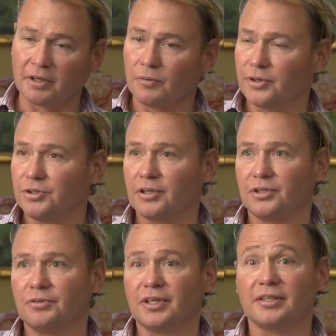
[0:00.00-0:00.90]
which you can
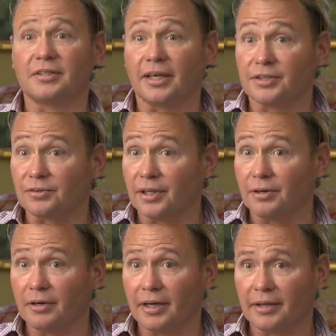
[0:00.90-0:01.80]
do these days on the
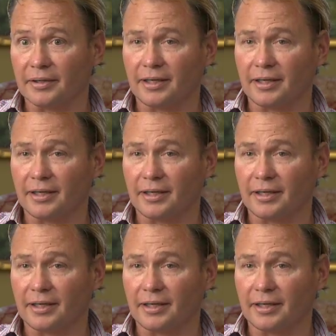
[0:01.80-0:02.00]
internet.